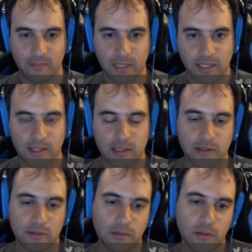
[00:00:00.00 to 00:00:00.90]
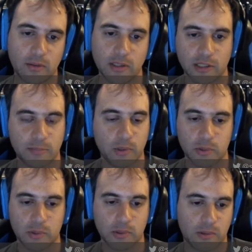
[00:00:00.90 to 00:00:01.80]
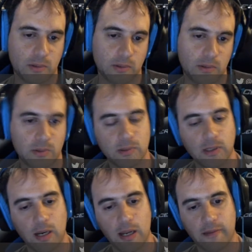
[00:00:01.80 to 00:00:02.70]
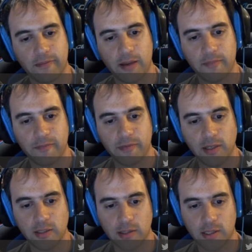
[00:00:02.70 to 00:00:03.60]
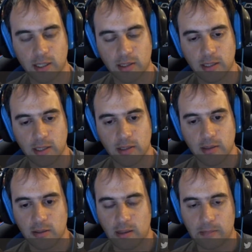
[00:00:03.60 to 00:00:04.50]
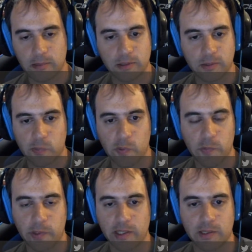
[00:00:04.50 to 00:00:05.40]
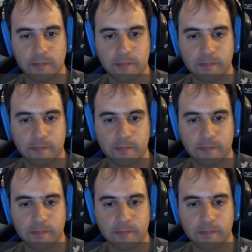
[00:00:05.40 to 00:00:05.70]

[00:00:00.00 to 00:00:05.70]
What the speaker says: my king is totally exposed, and I'm feeling that I'm going the wrong way.